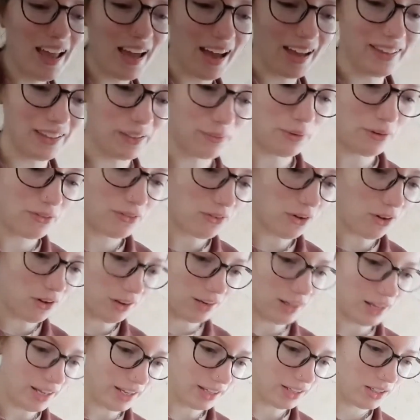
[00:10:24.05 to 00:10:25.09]
and then we've
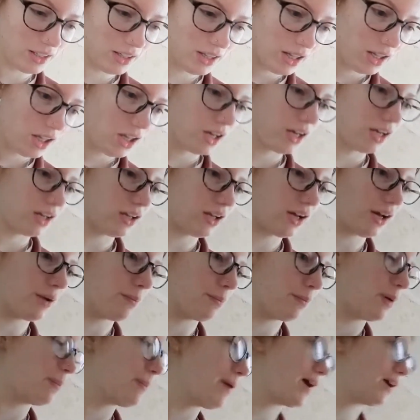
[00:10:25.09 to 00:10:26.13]
got like
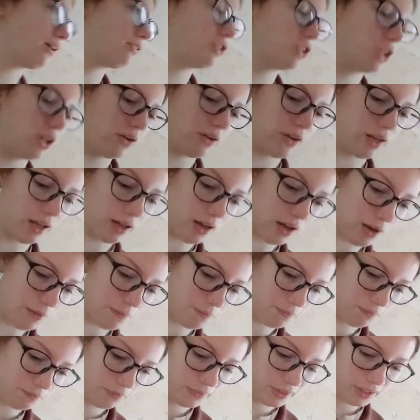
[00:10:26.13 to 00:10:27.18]
um, a pack of chewing
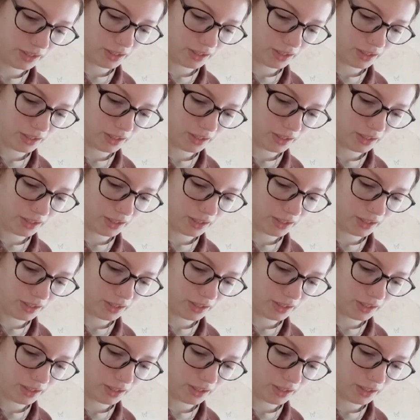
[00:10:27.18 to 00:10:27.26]
gum